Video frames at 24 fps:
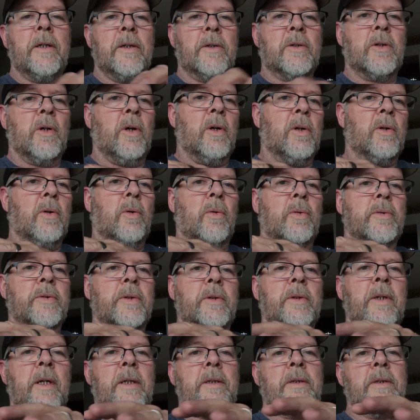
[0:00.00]
Charcoal's
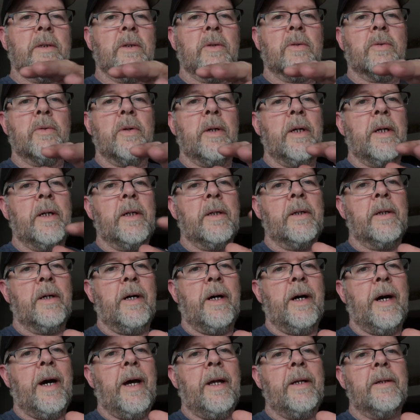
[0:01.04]
nice and gray and
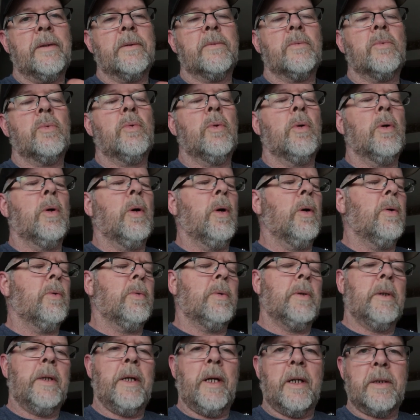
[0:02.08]
hot.
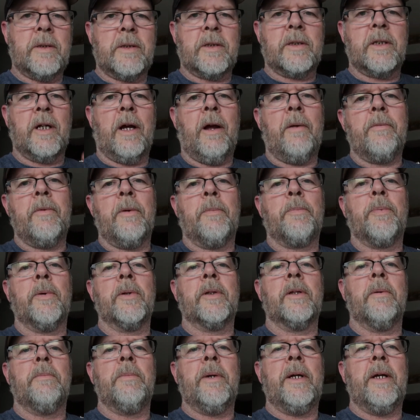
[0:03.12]
Whoa, it's time to
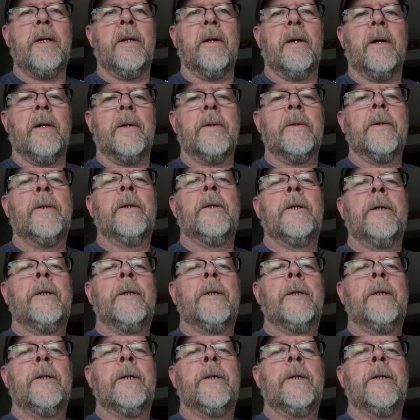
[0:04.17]
put the meat on.